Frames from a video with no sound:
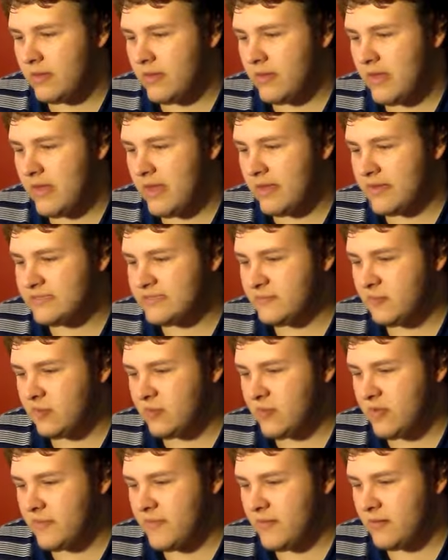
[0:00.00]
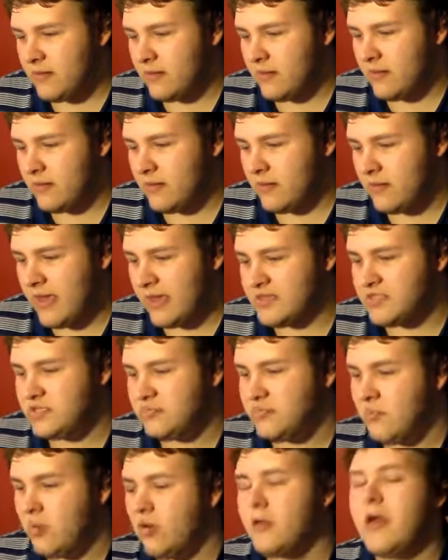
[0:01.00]
Yeah, it's Mortal Kombat? Yeah,
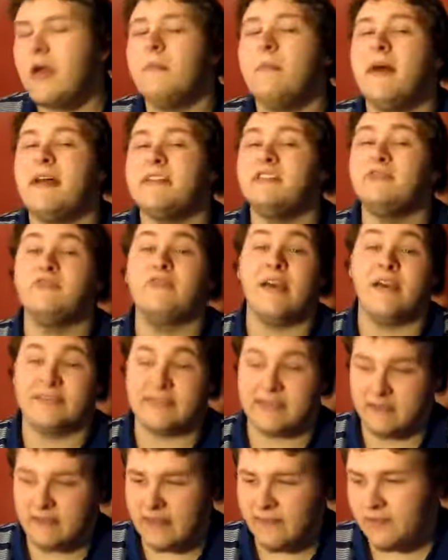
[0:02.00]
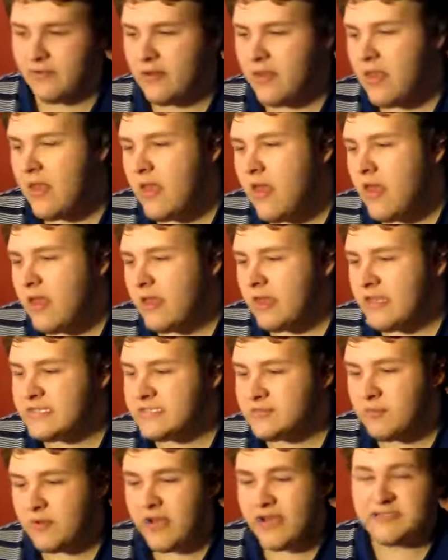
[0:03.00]
Mortal Kombat 2011
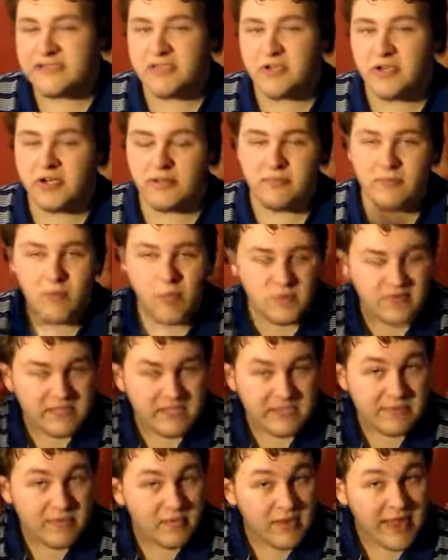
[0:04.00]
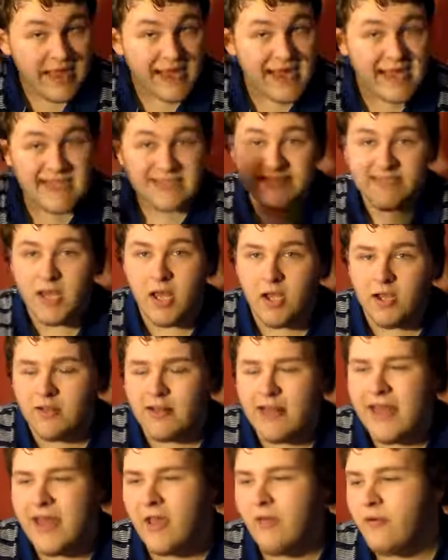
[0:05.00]
is when I started mostly playing as Kung
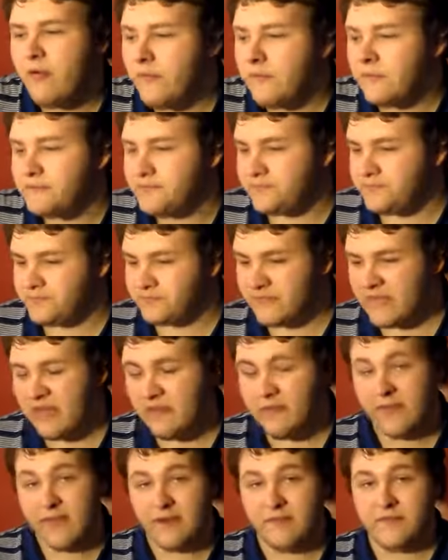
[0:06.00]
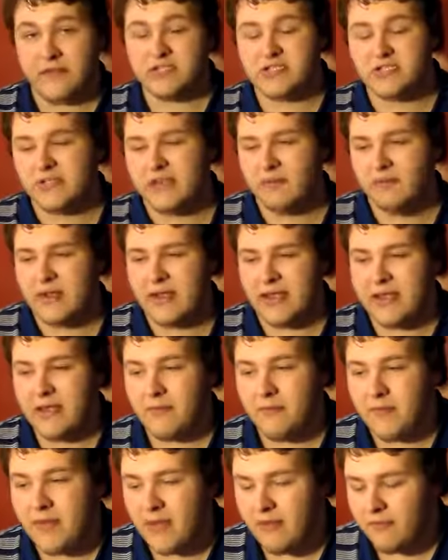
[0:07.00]
Lao and then eventually when I
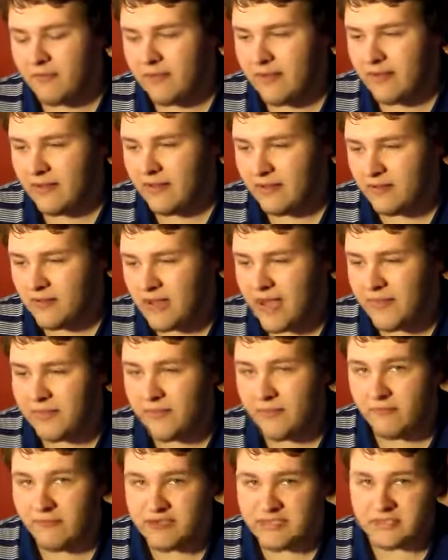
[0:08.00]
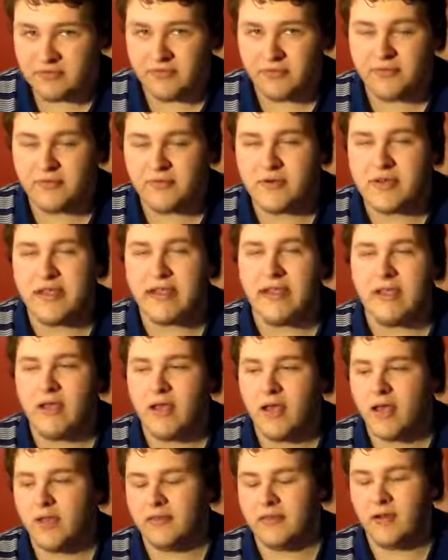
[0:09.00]
got back when I got the original three
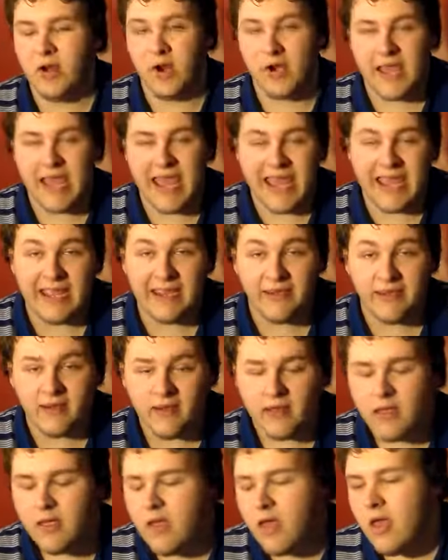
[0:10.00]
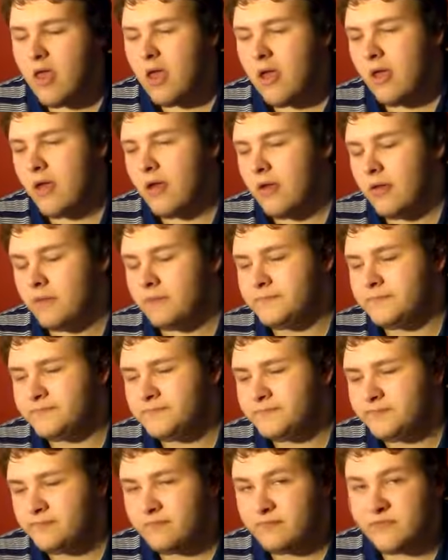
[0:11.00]
on arcade, um,
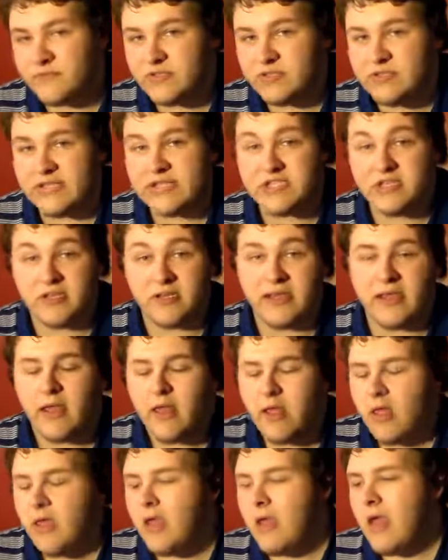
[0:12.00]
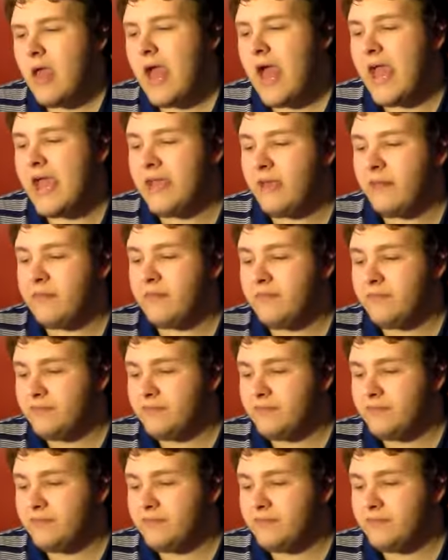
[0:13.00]
digitally, I